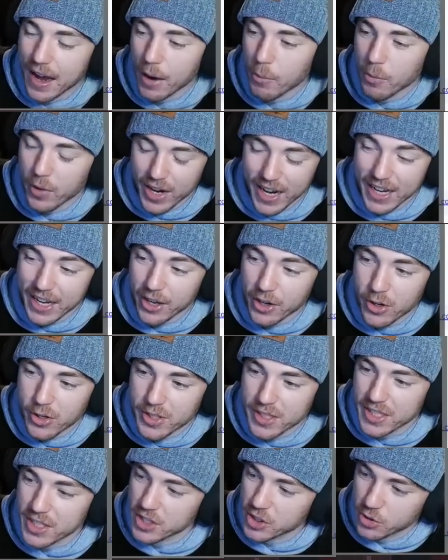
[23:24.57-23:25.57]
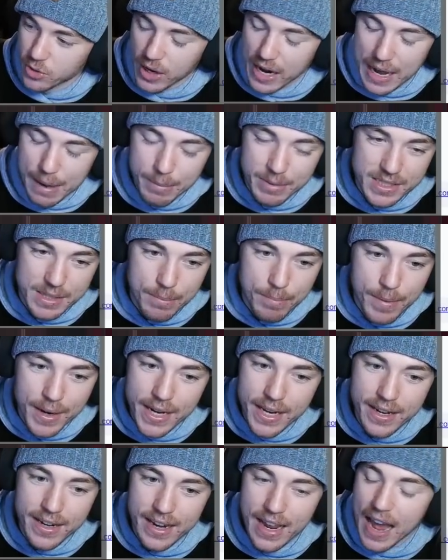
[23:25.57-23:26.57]
what I can only describe as a
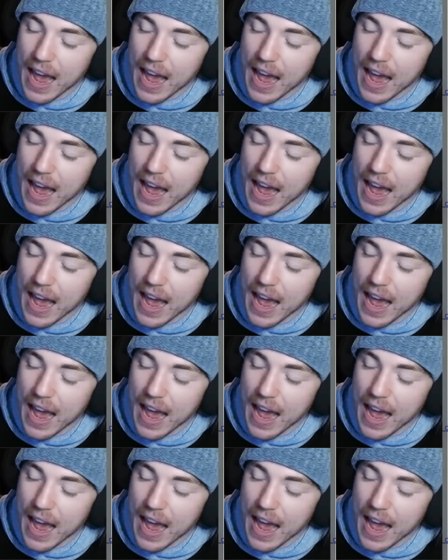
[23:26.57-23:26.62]
minute and a